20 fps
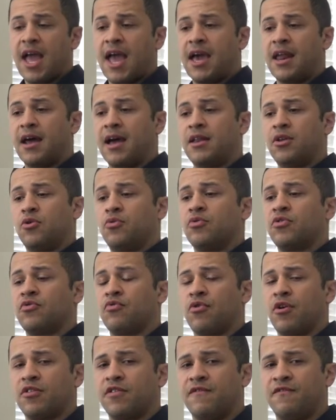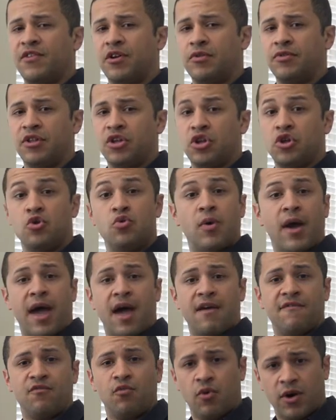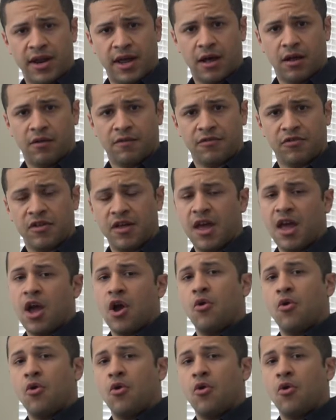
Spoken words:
And I notice across the field that you have wood elves.